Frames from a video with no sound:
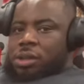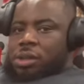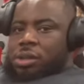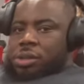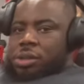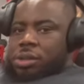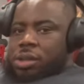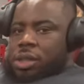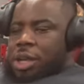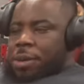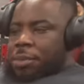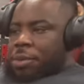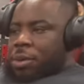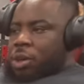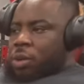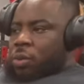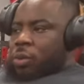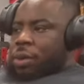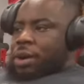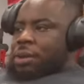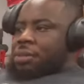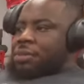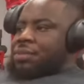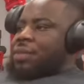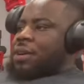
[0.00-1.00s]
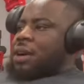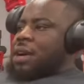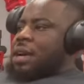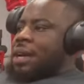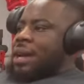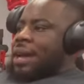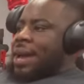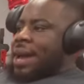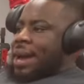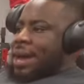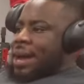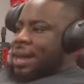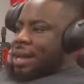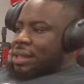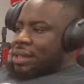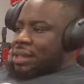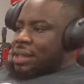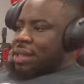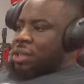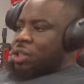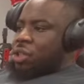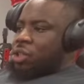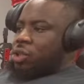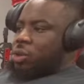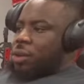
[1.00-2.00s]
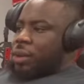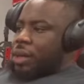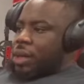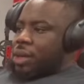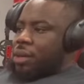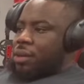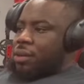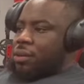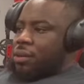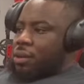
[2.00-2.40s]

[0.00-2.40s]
Keeping the reps fairly high, 10 to 12.